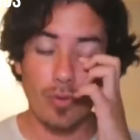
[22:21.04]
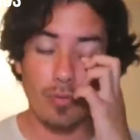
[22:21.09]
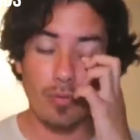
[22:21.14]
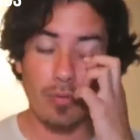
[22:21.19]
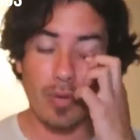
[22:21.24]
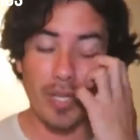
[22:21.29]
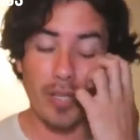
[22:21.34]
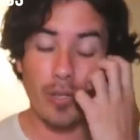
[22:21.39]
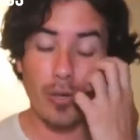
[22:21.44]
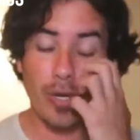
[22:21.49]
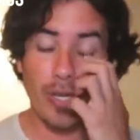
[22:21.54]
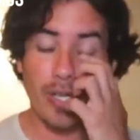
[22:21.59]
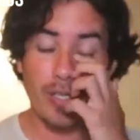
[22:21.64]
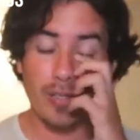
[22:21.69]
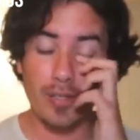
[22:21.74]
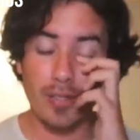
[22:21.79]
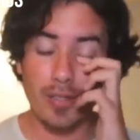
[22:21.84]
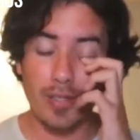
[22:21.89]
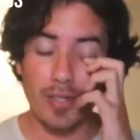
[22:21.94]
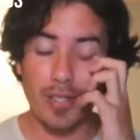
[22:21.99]
By
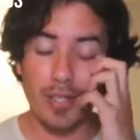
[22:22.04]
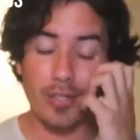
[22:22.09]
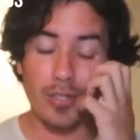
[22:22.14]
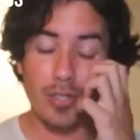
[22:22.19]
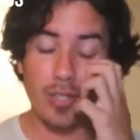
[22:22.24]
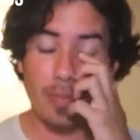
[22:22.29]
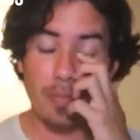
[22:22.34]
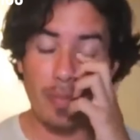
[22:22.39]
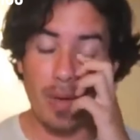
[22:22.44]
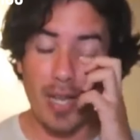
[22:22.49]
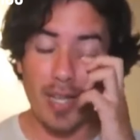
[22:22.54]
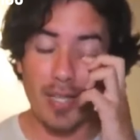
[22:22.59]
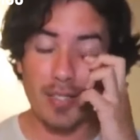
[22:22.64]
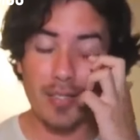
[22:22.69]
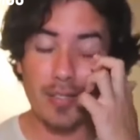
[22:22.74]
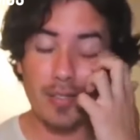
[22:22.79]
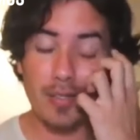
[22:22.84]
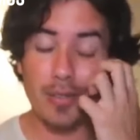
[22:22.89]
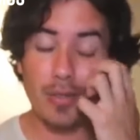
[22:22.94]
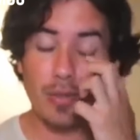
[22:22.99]
going into the
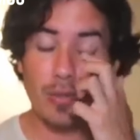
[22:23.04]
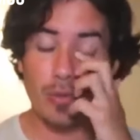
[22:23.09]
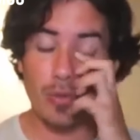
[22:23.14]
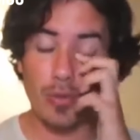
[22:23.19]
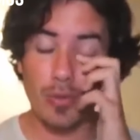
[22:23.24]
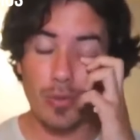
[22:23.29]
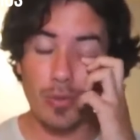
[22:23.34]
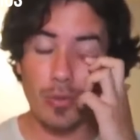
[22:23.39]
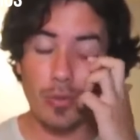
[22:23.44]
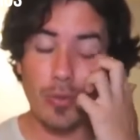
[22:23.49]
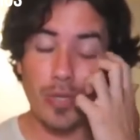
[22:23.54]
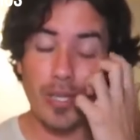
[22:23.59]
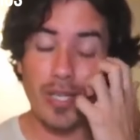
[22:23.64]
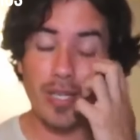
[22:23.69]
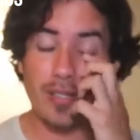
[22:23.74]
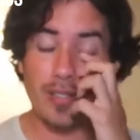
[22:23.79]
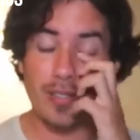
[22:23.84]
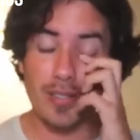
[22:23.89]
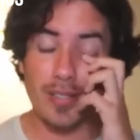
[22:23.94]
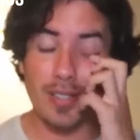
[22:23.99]
past, we
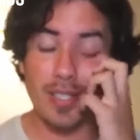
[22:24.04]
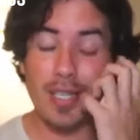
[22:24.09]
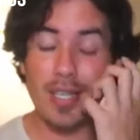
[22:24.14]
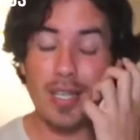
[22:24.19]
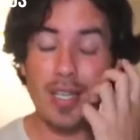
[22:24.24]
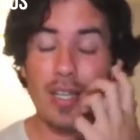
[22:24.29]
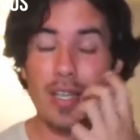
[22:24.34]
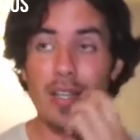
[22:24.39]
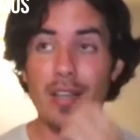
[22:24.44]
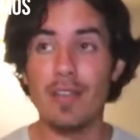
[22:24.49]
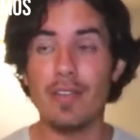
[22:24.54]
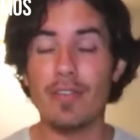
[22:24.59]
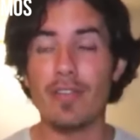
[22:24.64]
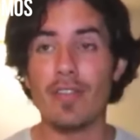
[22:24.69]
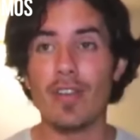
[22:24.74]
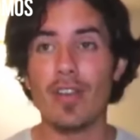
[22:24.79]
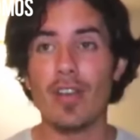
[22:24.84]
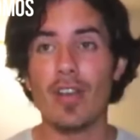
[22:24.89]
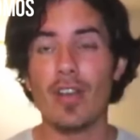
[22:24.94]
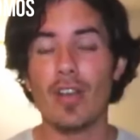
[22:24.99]
can see
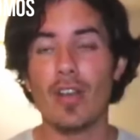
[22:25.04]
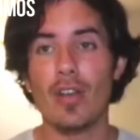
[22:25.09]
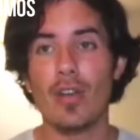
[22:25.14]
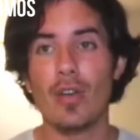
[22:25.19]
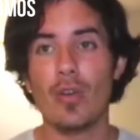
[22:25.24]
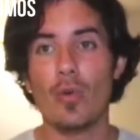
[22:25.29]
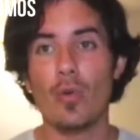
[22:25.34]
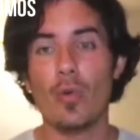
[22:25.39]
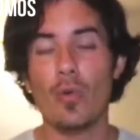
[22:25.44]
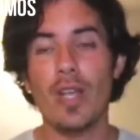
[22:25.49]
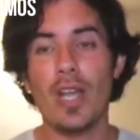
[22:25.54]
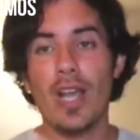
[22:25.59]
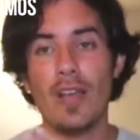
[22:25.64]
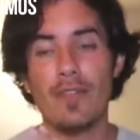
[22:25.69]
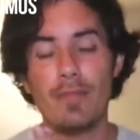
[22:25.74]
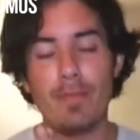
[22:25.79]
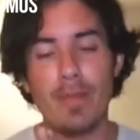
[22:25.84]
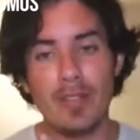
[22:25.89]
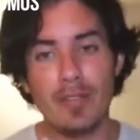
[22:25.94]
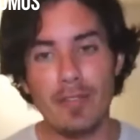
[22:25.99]
if we
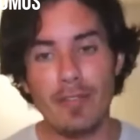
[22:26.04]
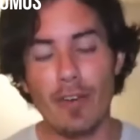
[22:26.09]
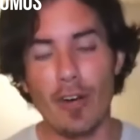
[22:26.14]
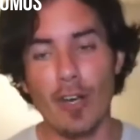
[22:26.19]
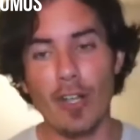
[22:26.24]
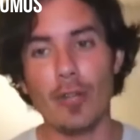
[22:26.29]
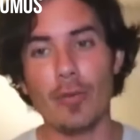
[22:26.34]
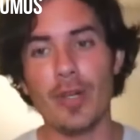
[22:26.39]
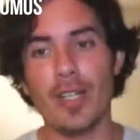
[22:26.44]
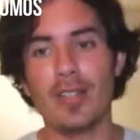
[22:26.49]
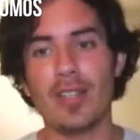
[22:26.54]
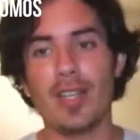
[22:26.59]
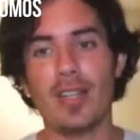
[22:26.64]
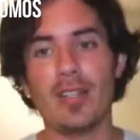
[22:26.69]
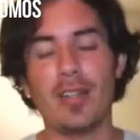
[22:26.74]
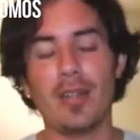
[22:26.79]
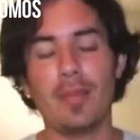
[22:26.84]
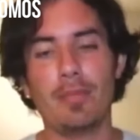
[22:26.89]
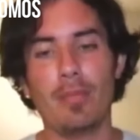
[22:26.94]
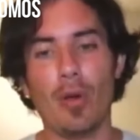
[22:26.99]
have been following
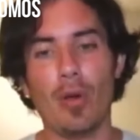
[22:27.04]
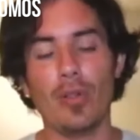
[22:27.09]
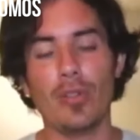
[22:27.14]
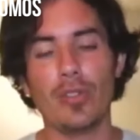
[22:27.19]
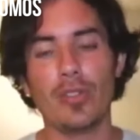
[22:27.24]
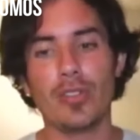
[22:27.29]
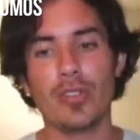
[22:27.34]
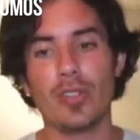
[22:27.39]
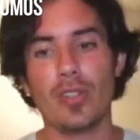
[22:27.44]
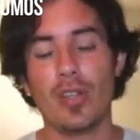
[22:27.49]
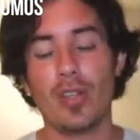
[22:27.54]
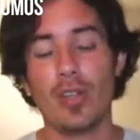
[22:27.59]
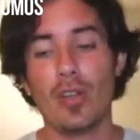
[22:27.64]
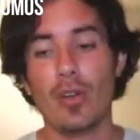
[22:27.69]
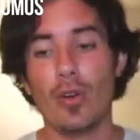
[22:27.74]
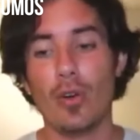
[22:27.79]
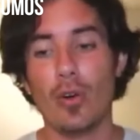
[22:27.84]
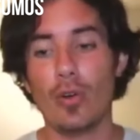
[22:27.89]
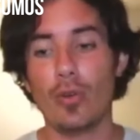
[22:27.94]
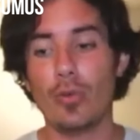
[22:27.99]
that impulse
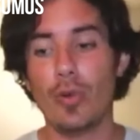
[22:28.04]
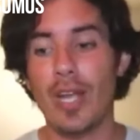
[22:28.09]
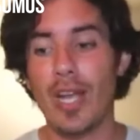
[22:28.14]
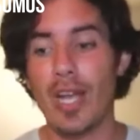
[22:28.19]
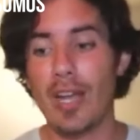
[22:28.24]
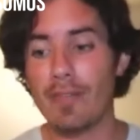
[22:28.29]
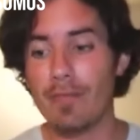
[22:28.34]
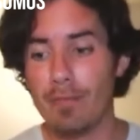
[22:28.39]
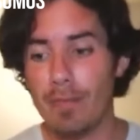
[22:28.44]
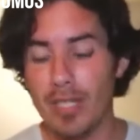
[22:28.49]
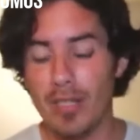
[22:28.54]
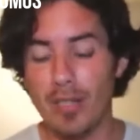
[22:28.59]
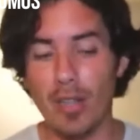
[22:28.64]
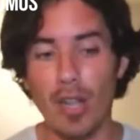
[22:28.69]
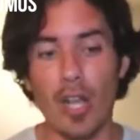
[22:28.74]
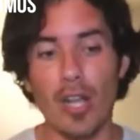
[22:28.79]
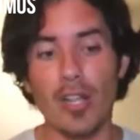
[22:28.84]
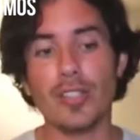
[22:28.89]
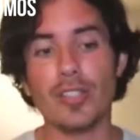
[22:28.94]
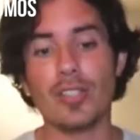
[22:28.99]
or we have been
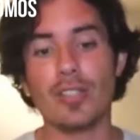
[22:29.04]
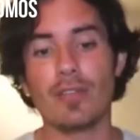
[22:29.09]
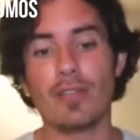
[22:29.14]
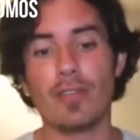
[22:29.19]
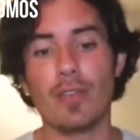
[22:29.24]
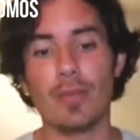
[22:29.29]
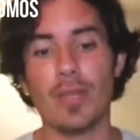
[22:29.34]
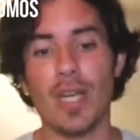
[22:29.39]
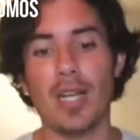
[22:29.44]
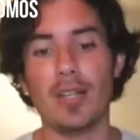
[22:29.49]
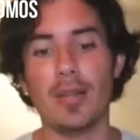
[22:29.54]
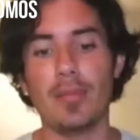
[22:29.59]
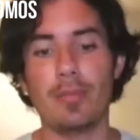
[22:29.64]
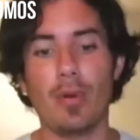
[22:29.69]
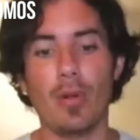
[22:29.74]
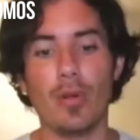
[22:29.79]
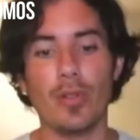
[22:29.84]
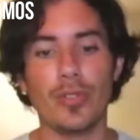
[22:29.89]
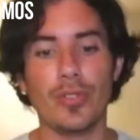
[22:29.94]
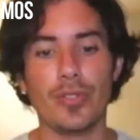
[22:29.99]
lost from that
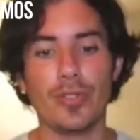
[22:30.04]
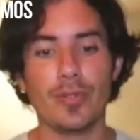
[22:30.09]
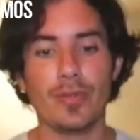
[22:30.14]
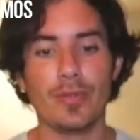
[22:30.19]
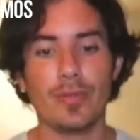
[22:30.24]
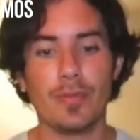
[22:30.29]
impulse.